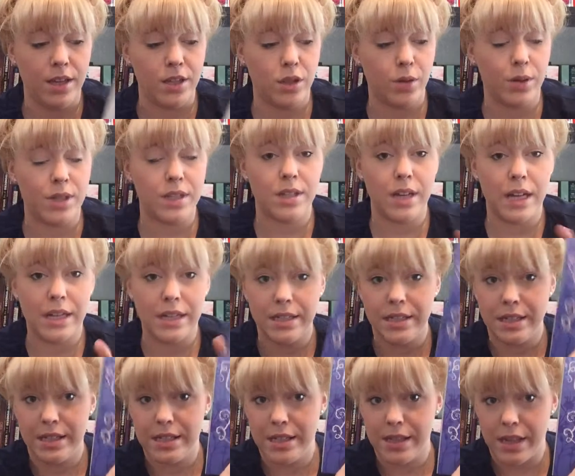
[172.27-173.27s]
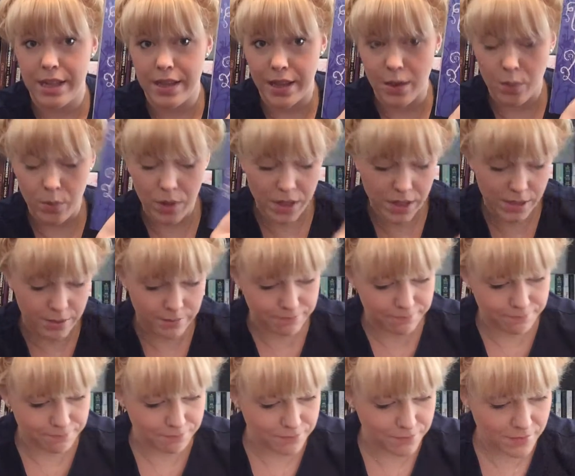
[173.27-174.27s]
So excited to start that one.
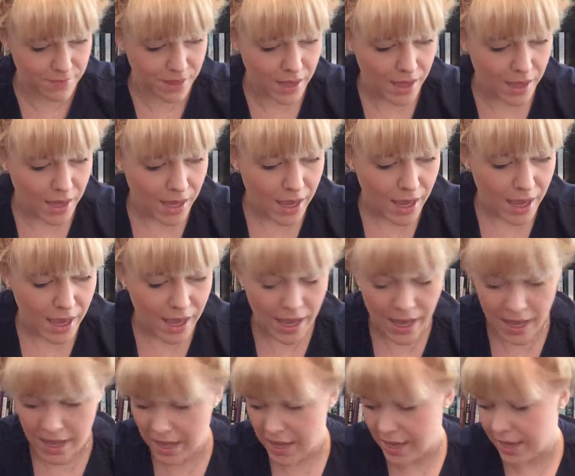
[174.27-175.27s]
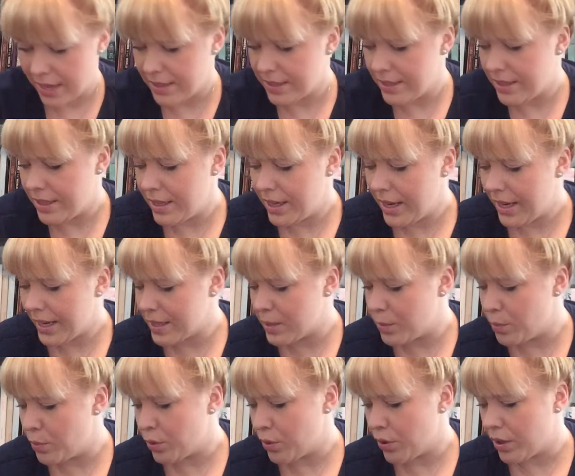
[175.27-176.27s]
And the
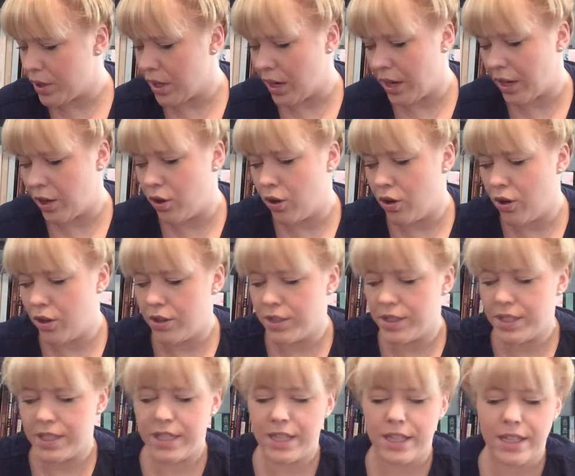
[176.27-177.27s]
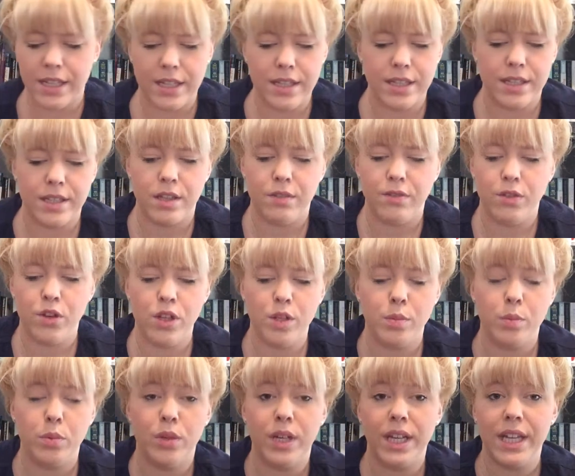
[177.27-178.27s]
next book that I got is the
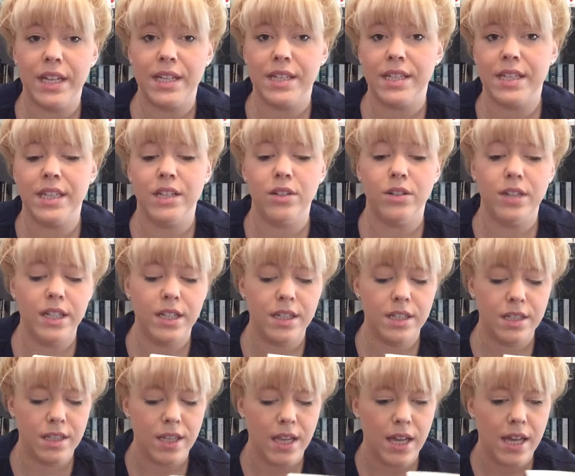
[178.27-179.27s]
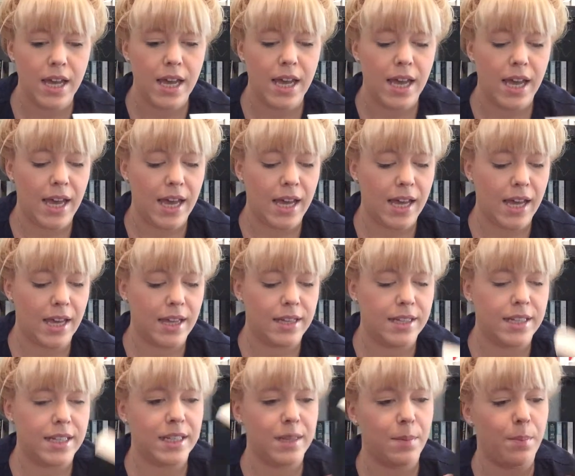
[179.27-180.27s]
first book in a series,
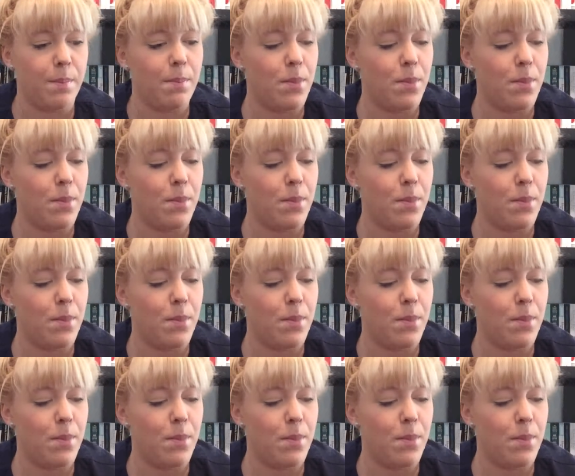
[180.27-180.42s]
and it's a